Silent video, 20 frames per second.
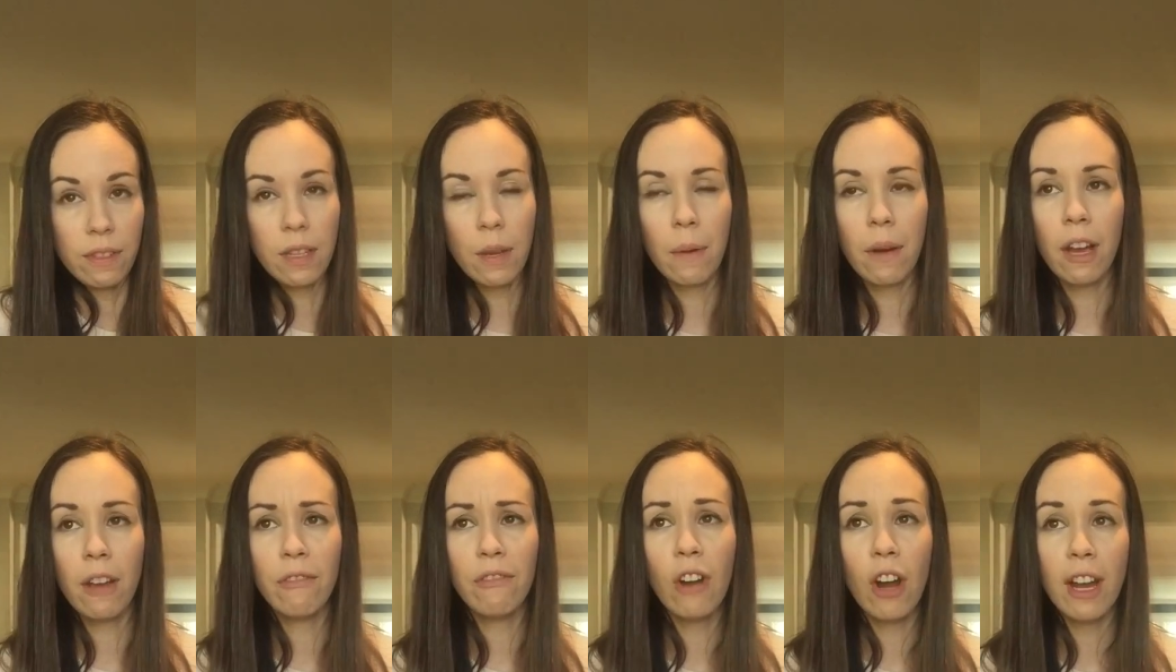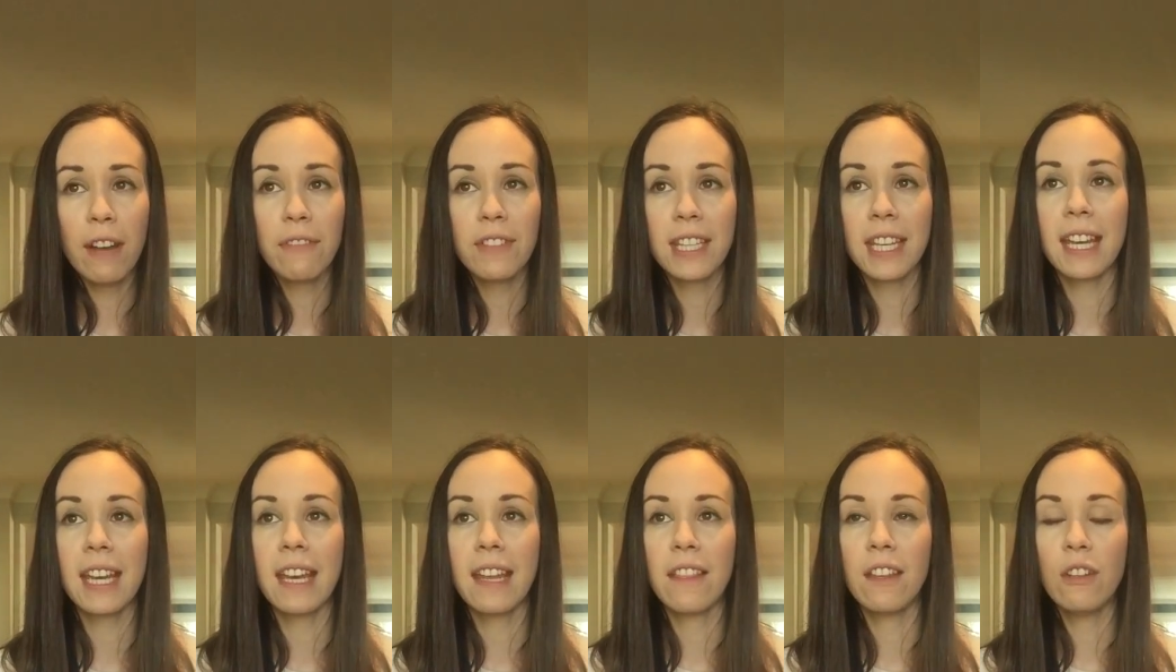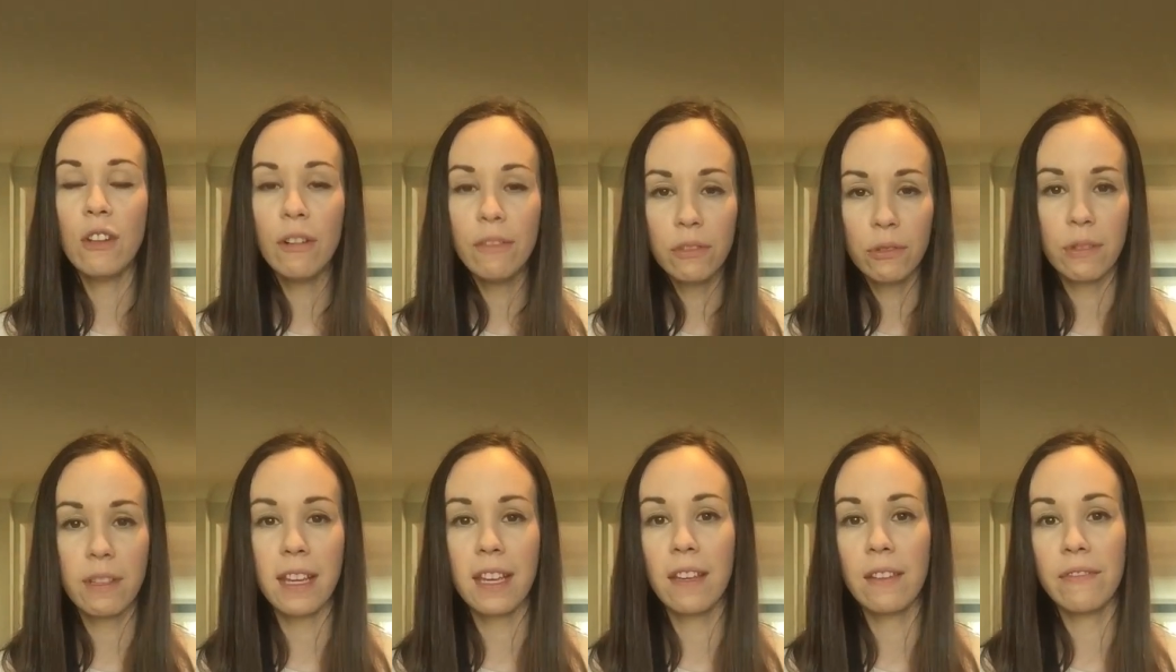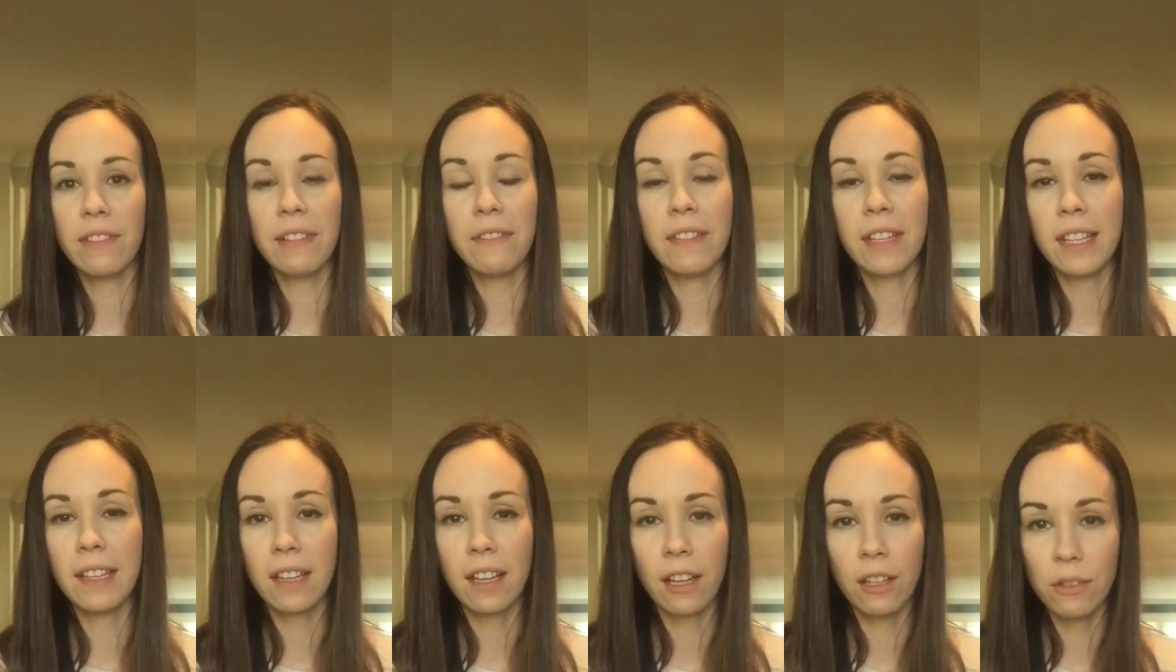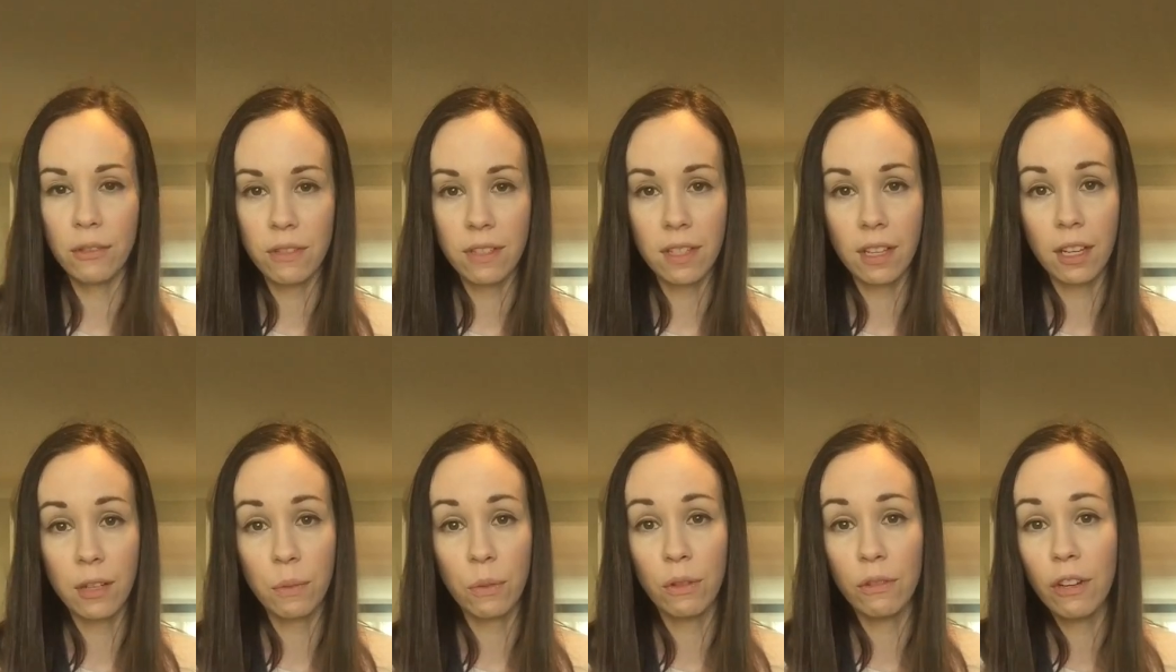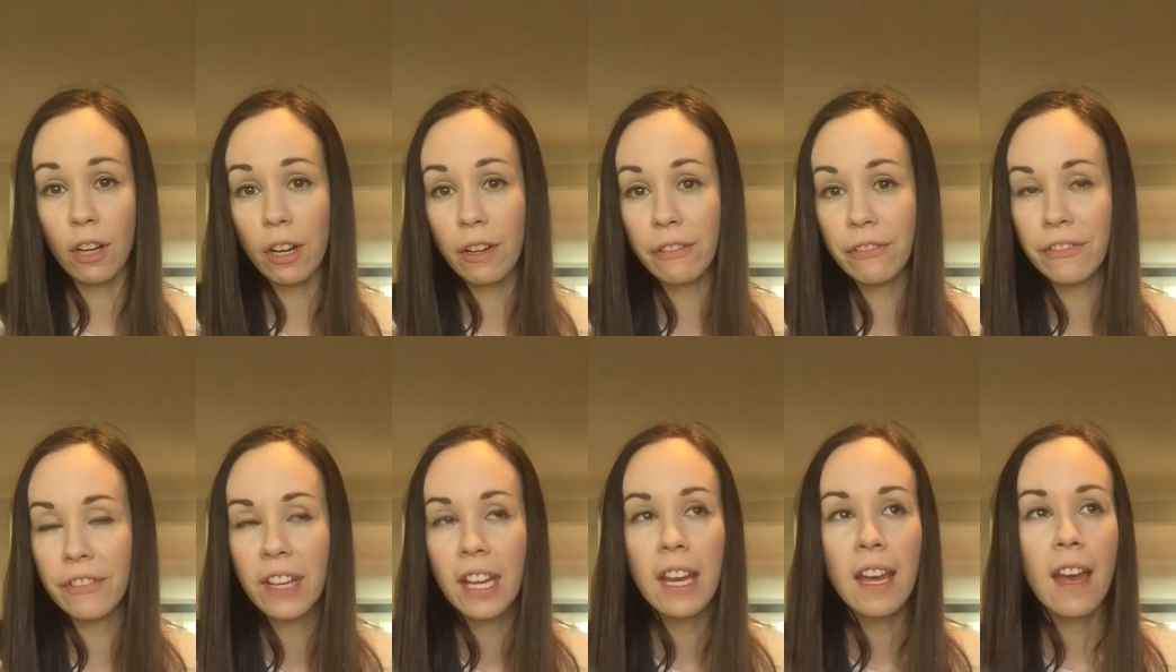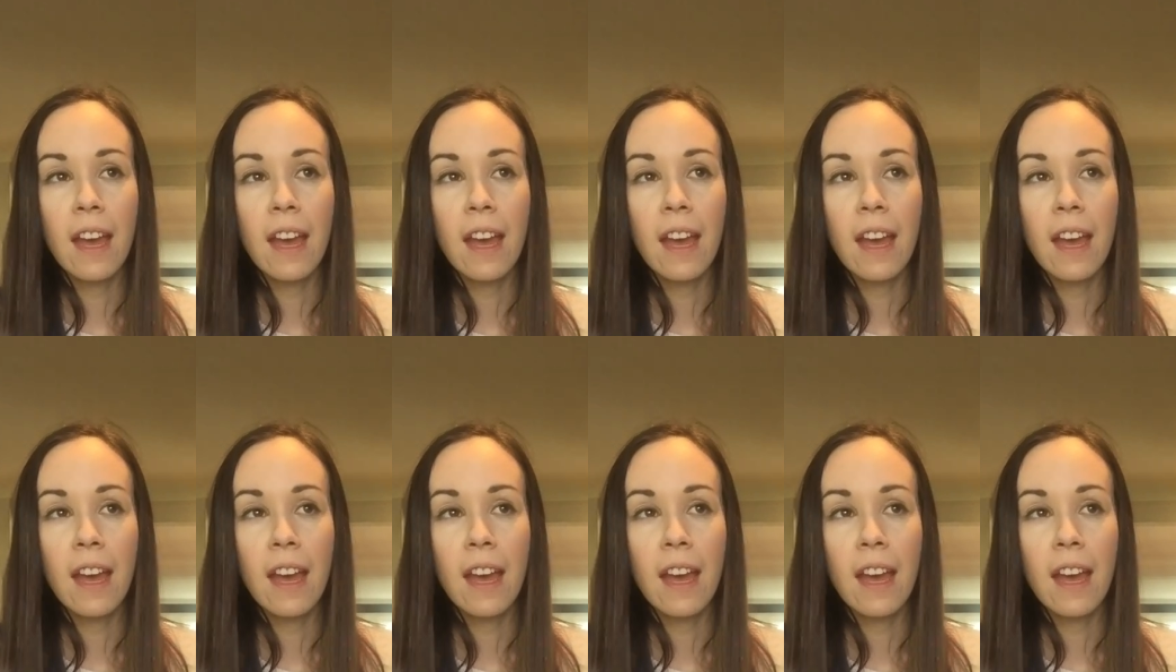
So I arrived here, the novelty of living in the countryside wore off,